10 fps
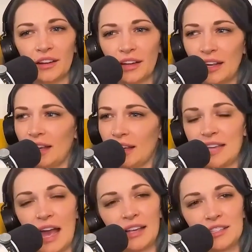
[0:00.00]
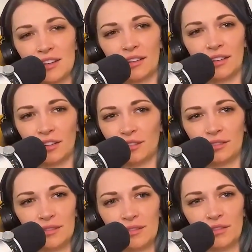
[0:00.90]
they are going to get taxed on, you
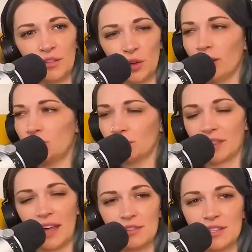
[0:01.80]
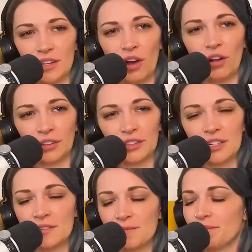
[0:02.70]
know, a few hundred thousand
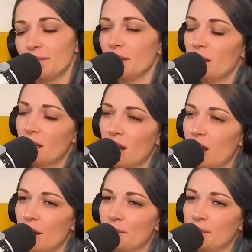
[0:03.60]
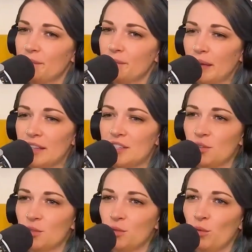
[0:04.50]
dollars yeah. um, because
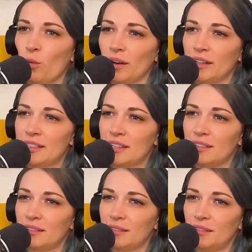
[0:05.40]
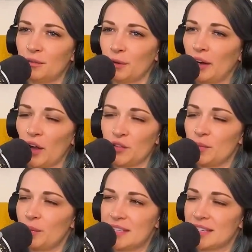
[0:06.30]
you wanted to write off
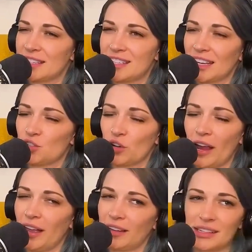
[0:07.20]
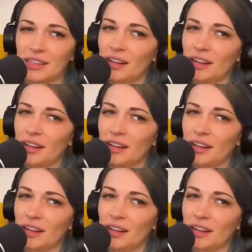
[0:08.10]
a measly six grand a